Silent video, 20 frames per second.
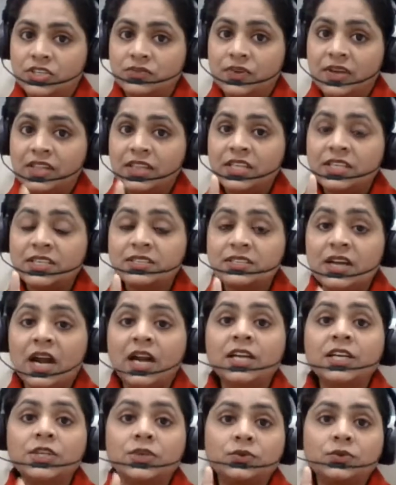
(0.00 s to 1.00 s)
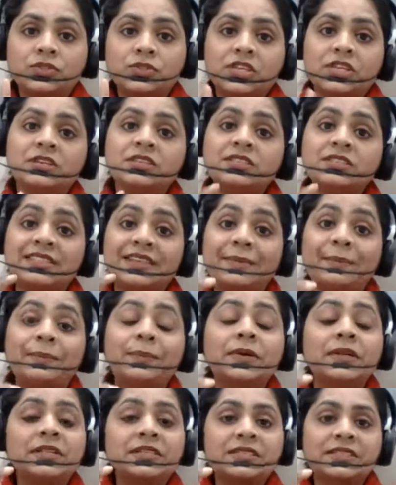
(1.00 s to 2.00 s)
when they start using a
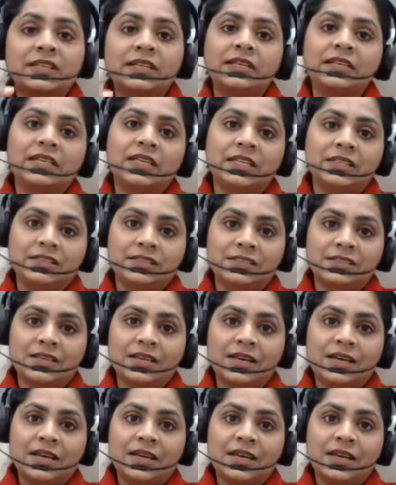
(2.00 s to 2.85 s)
simple sentence.